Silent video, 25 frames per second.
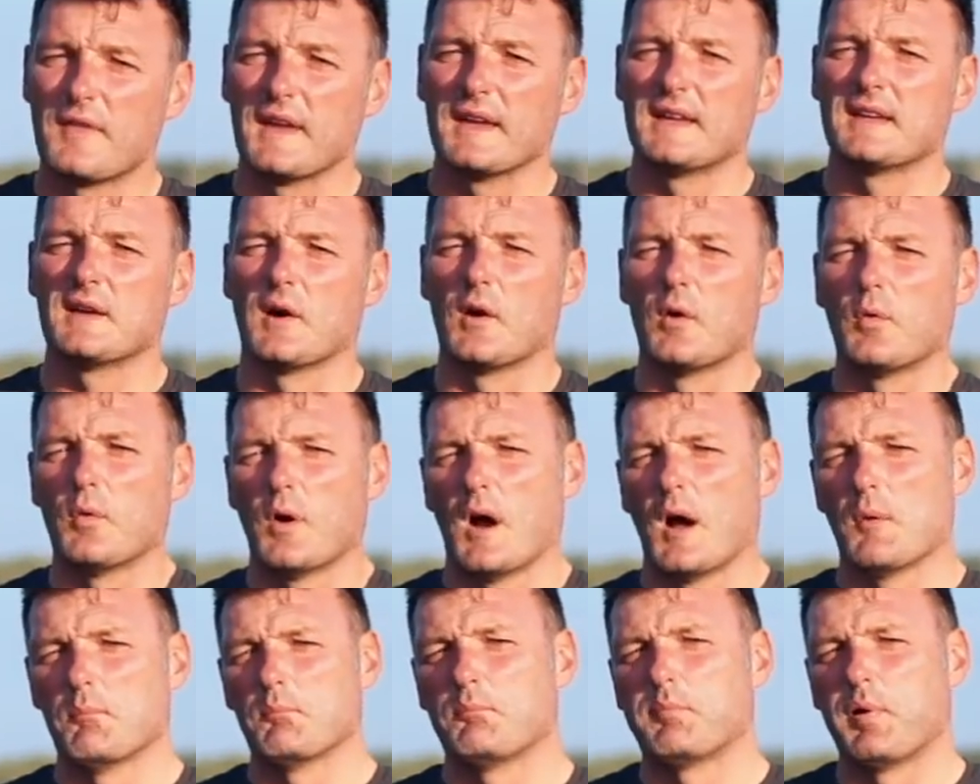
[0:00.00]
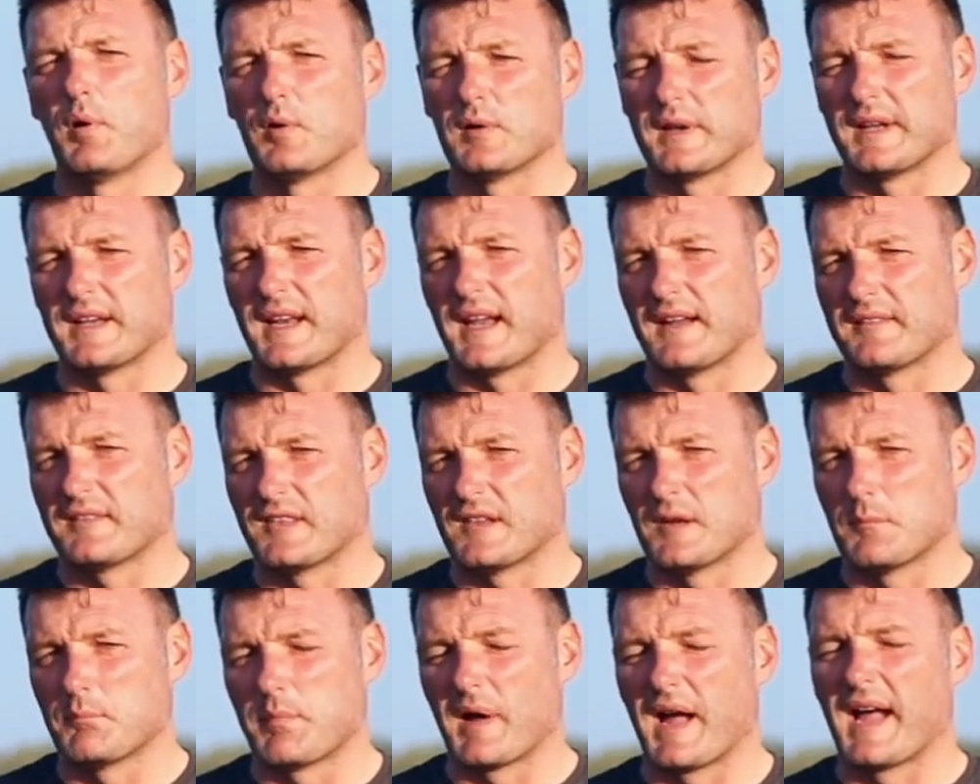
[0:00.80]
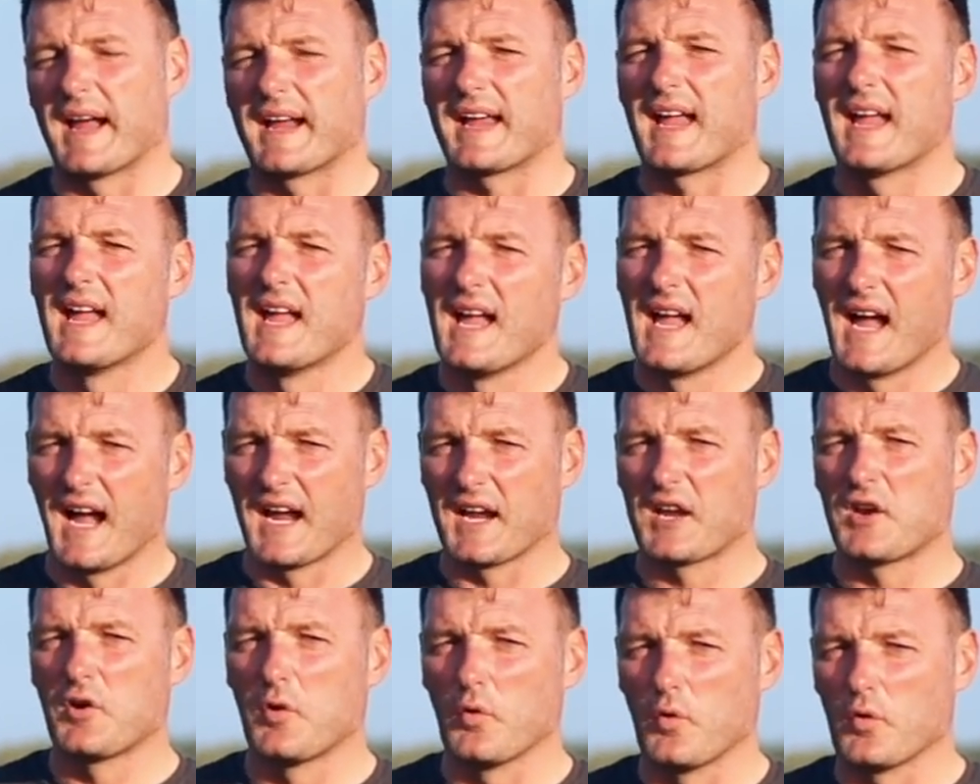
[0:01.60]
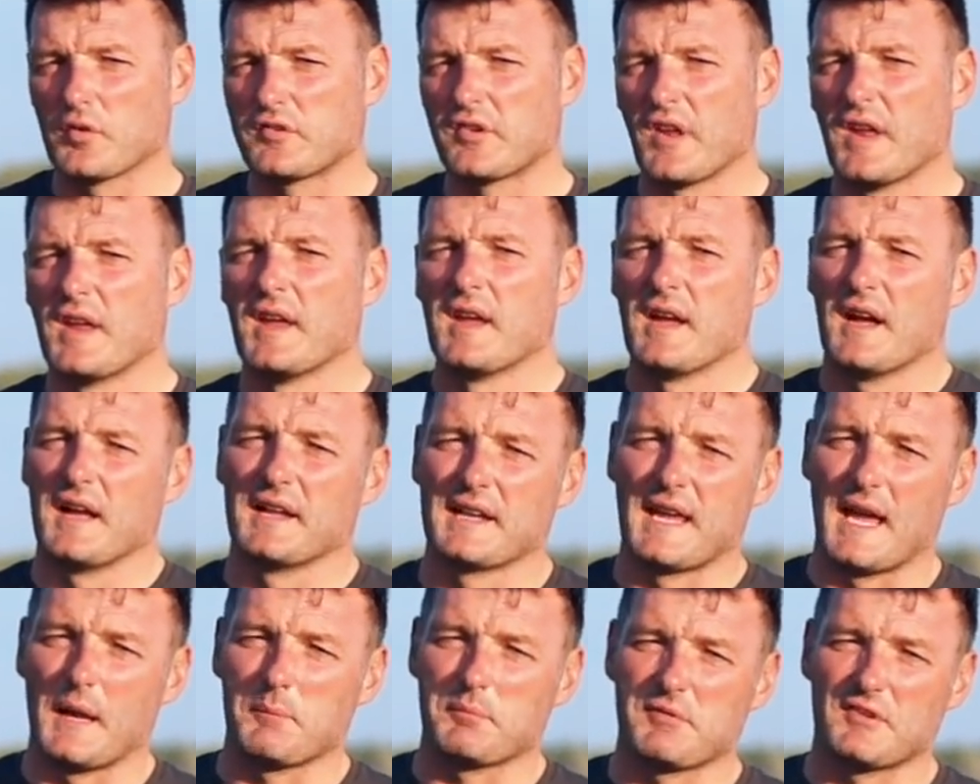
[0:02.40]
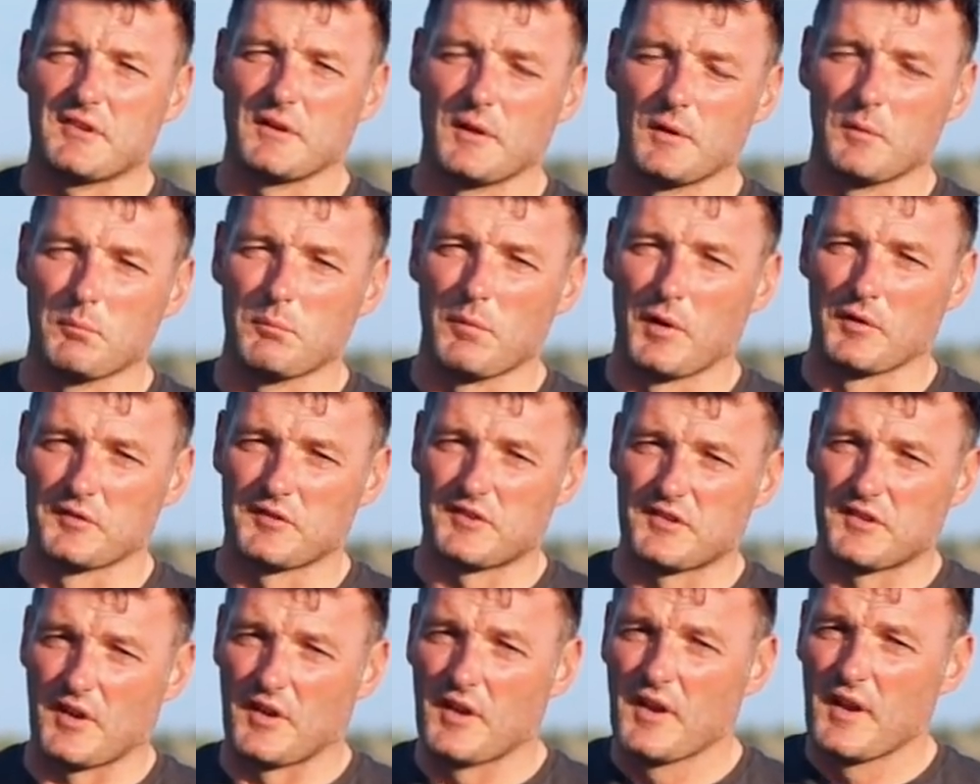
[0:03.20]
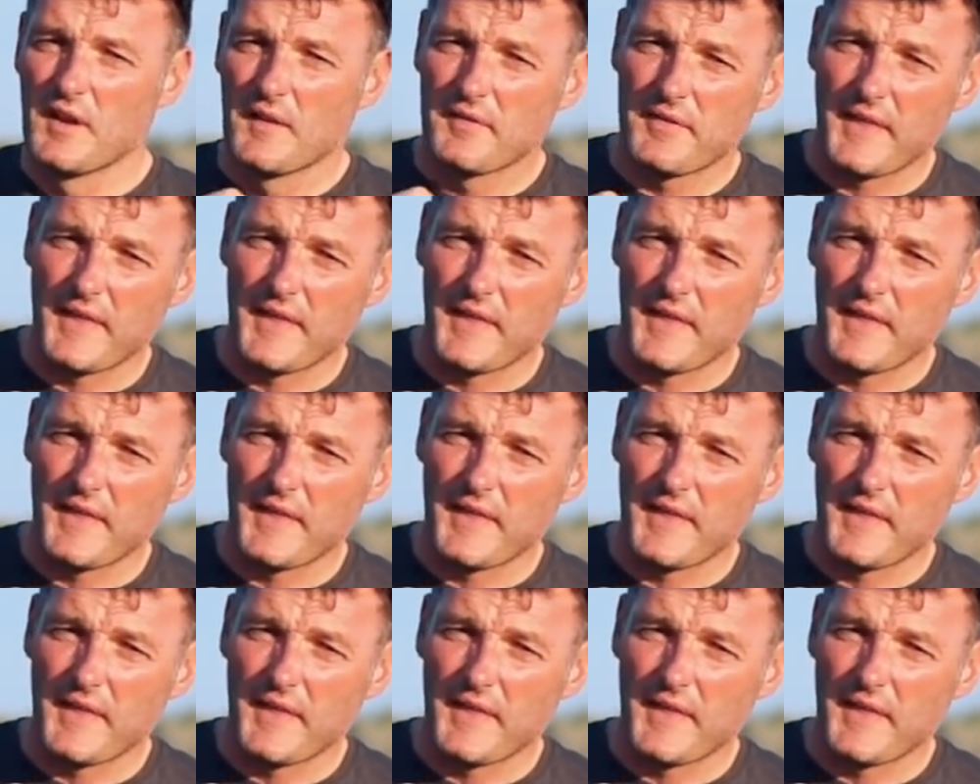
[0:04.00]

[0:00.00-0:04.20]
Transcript: they go and pull it out of the bag and caught an absolute monster.